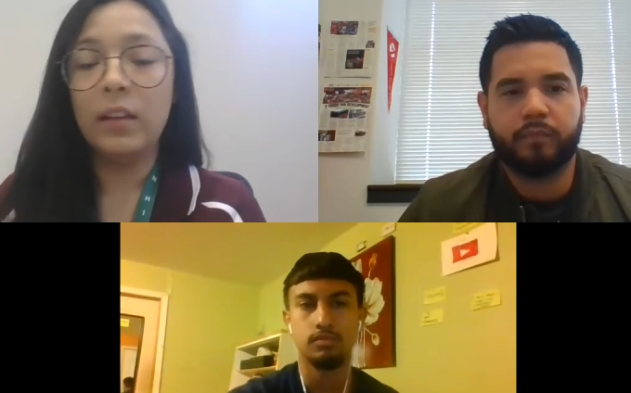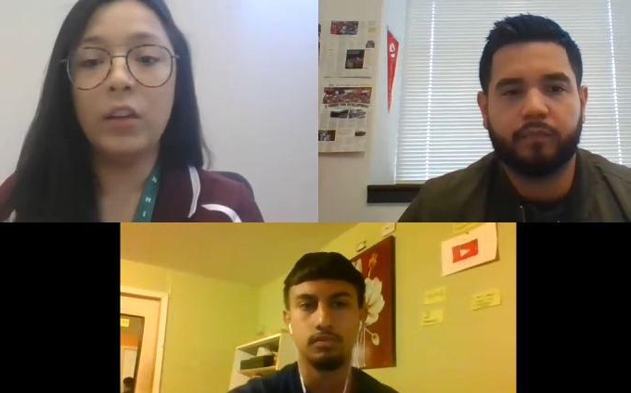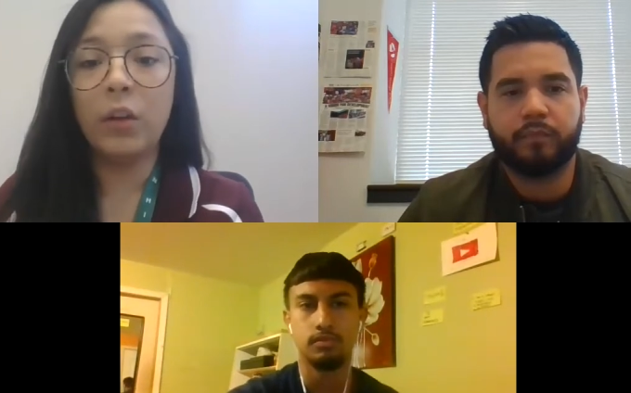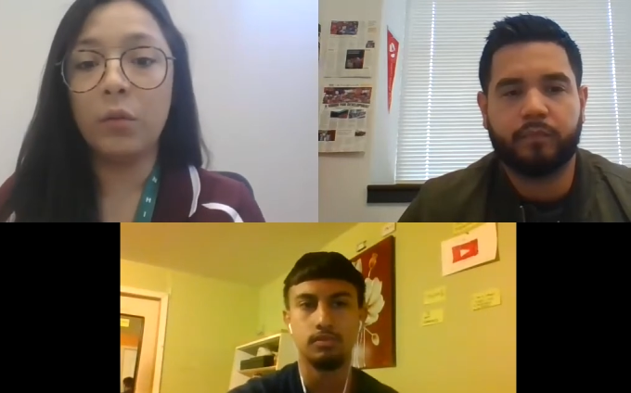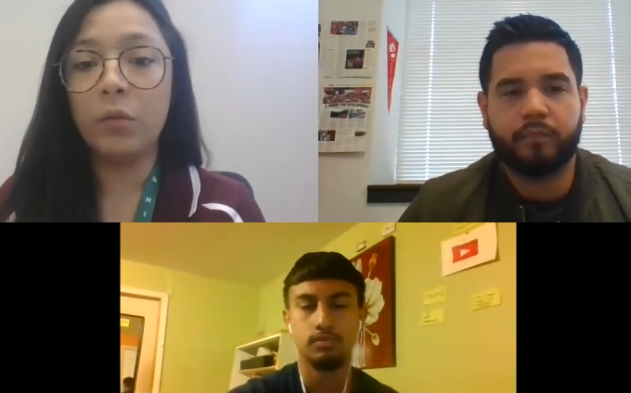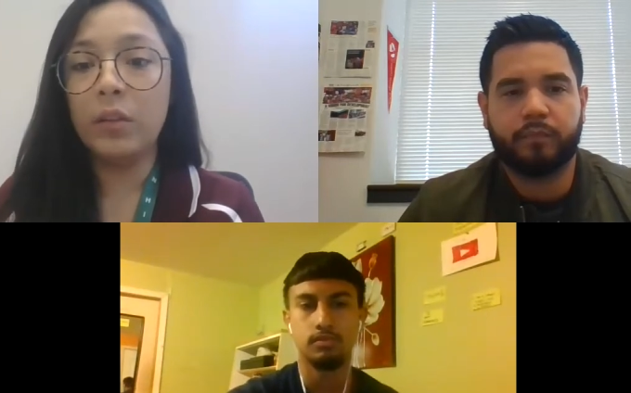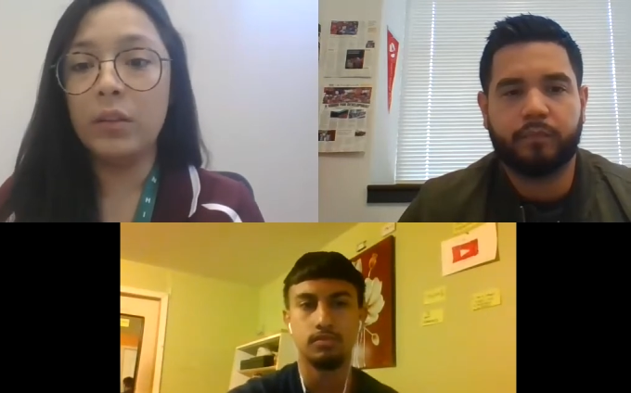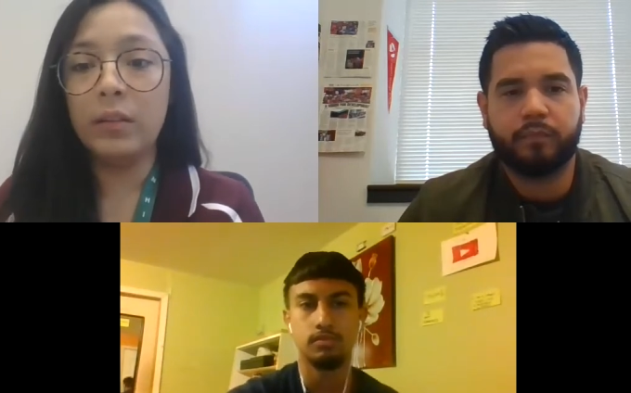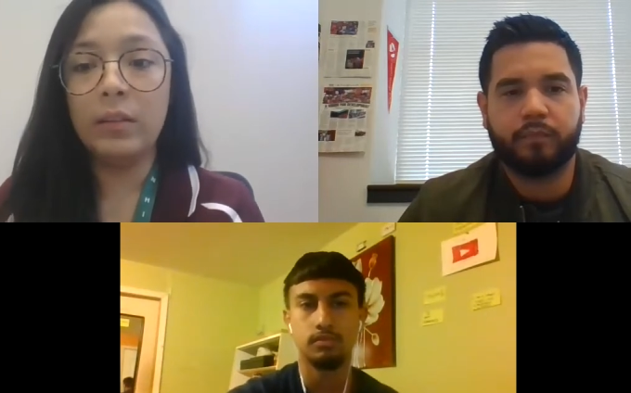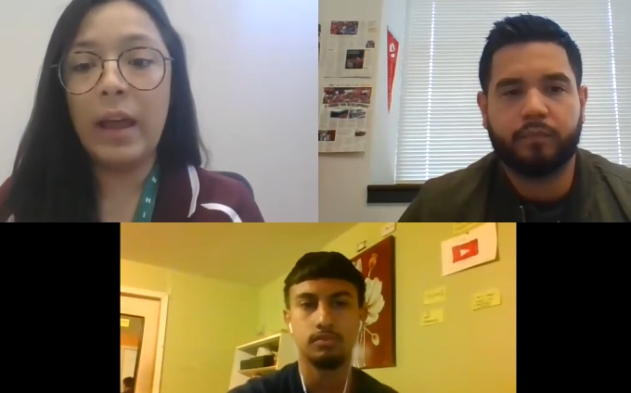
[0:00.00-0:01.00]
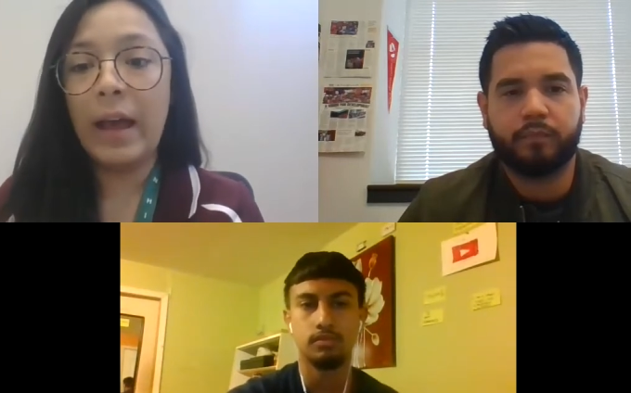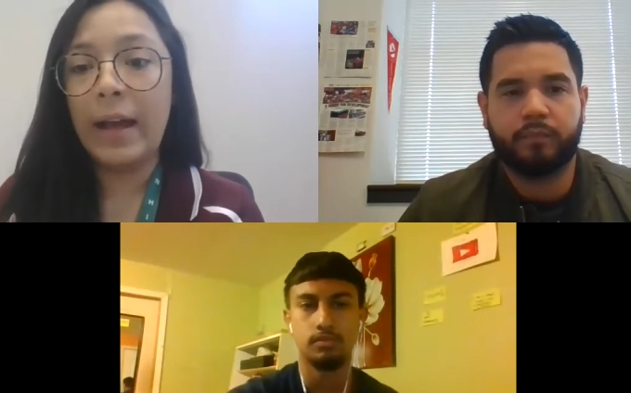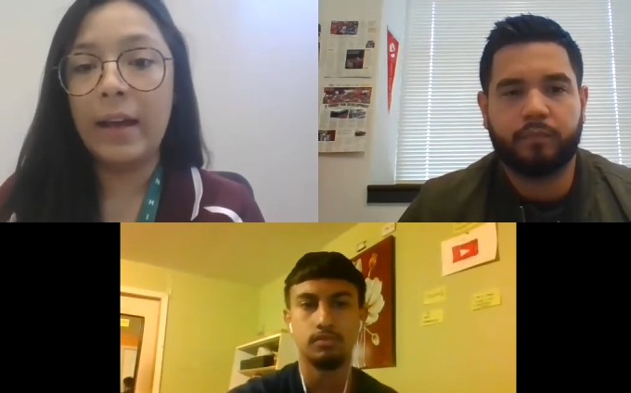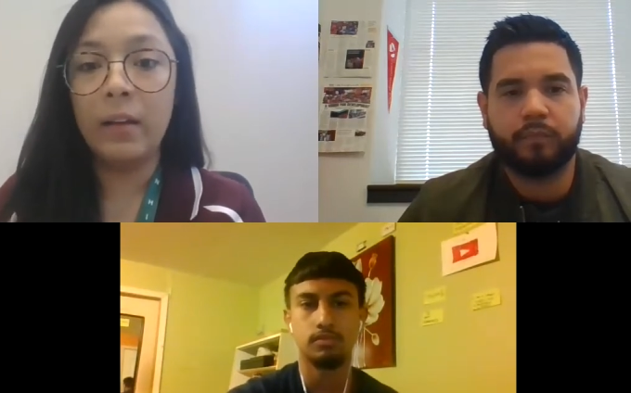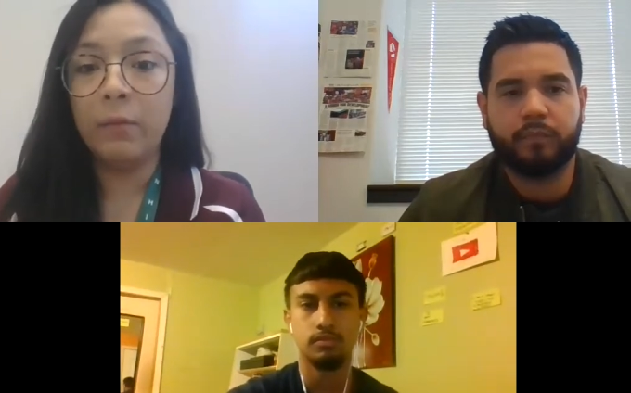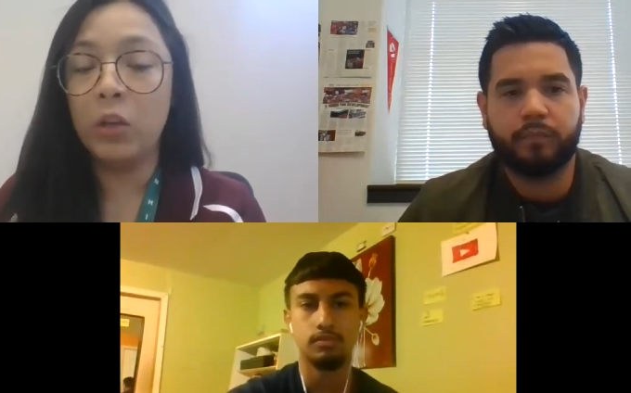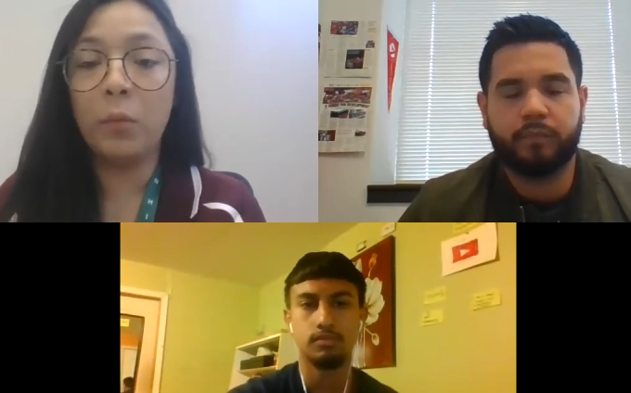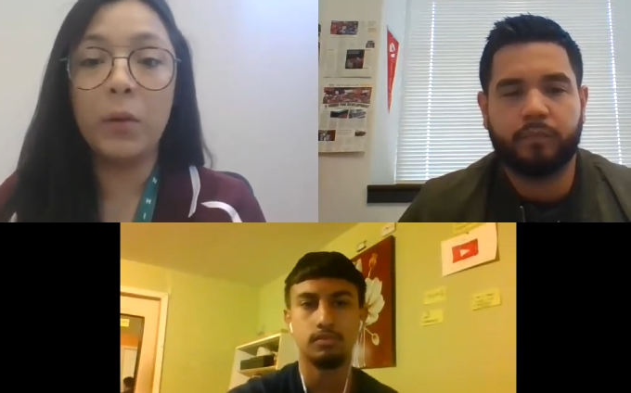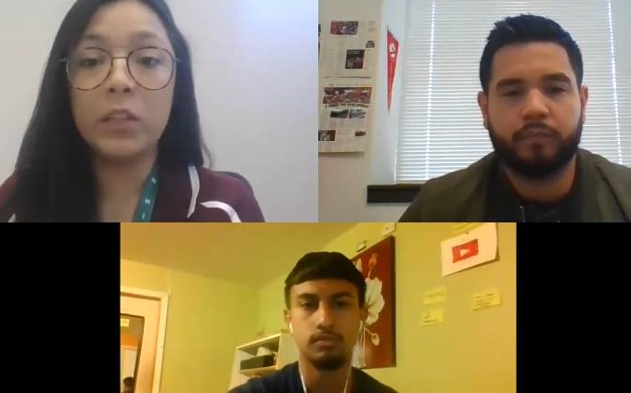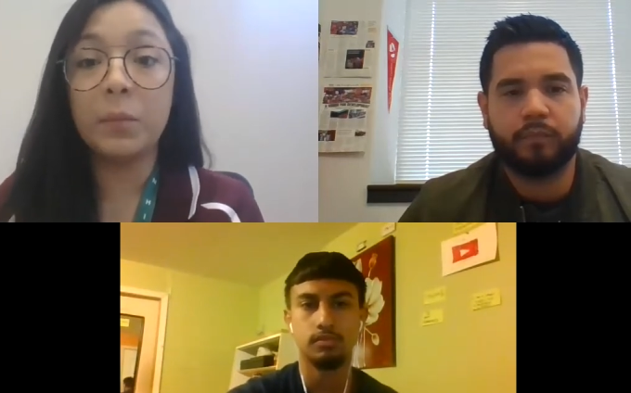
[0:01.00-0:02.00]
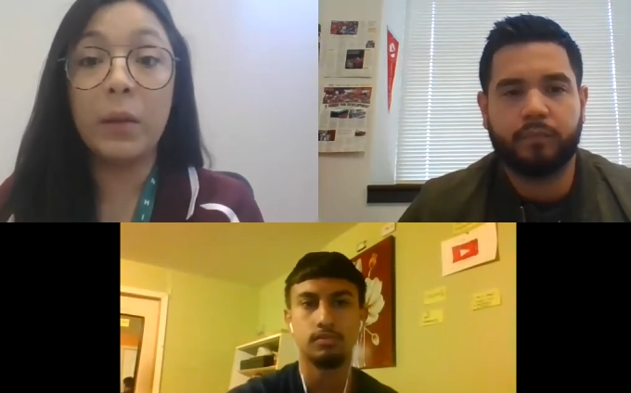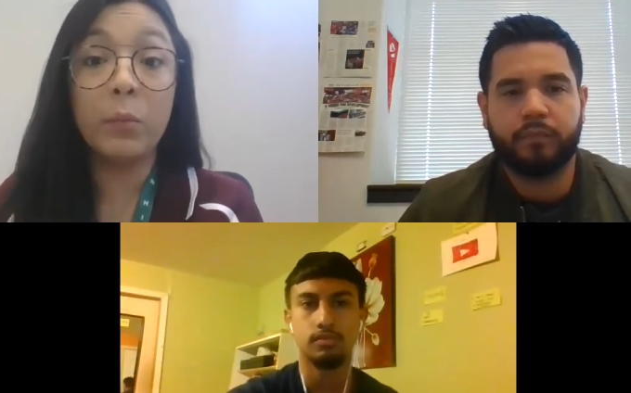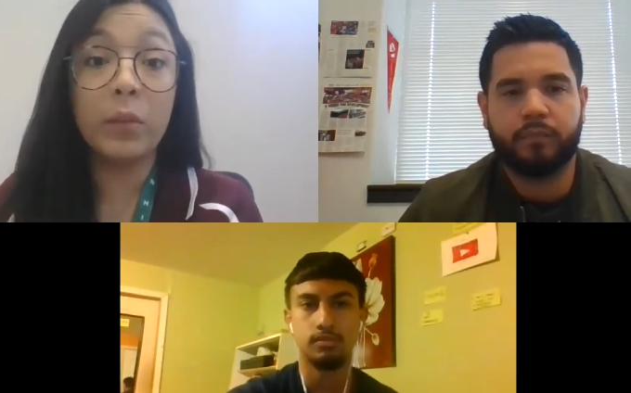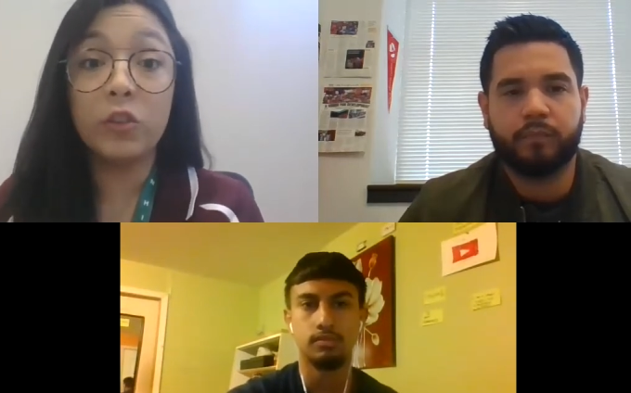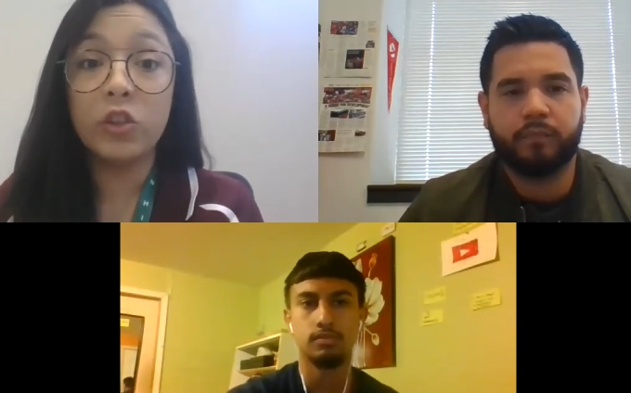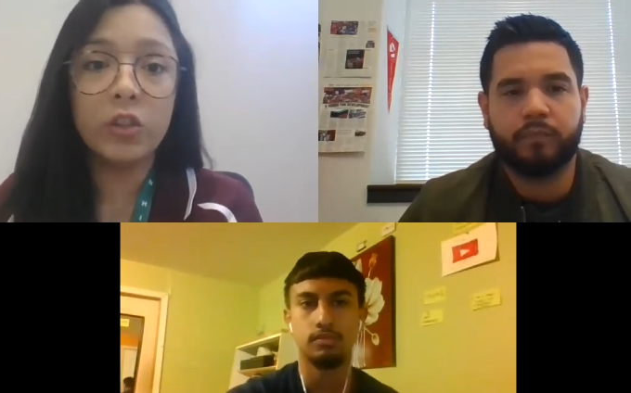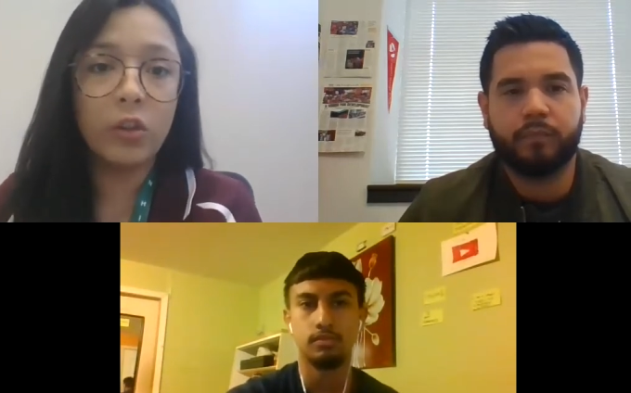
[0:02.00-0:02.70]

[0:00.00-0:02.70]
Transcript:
Speaker 1: you know ha- uh, you know participated with their church